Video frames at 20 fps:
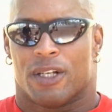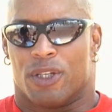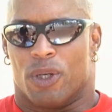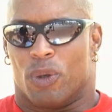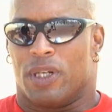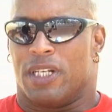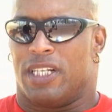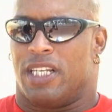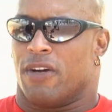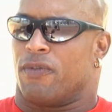The
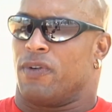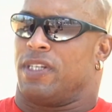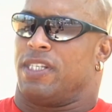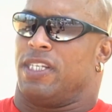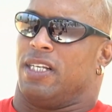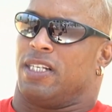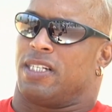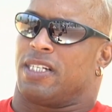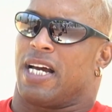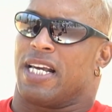only difference
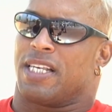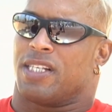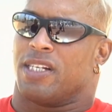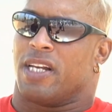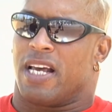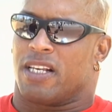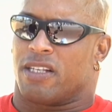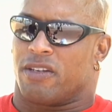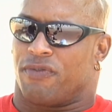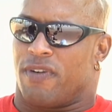is Tyson
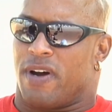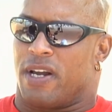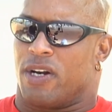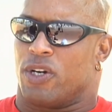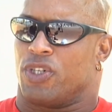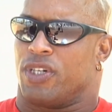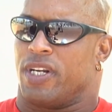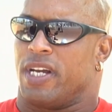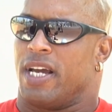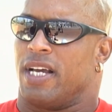has a
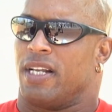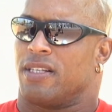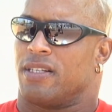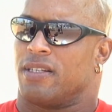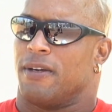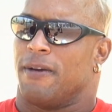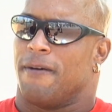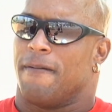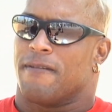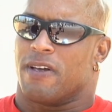fighter's chance